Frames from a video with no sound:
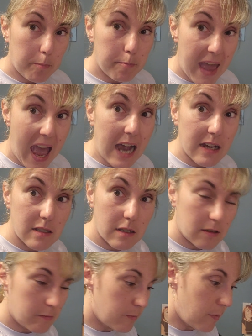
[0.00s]
backed
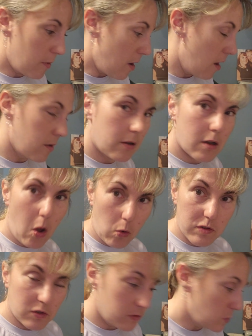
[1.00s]

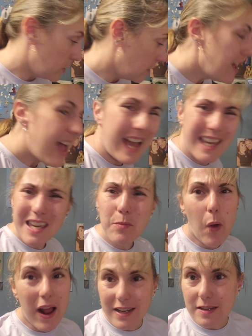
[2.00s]
coasters will. I keep
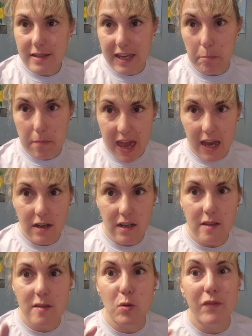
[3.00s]
wanting to say
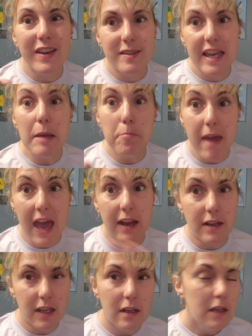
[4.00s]
magnet. So if I say
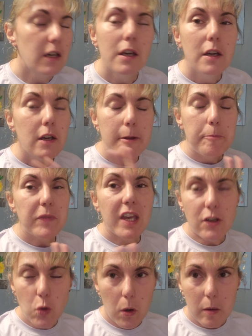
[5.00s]
magnet,
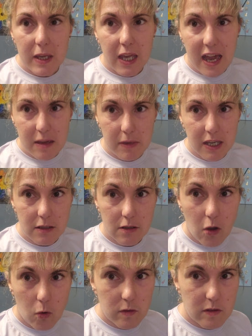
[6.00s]
ignore me. I mean
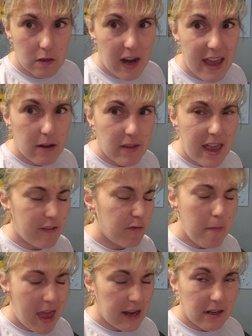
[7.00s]
coaster. I don't have
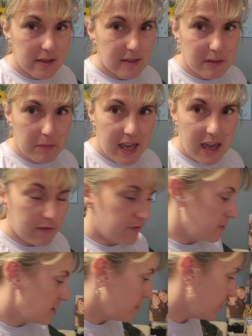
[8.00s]
magnets on my head for some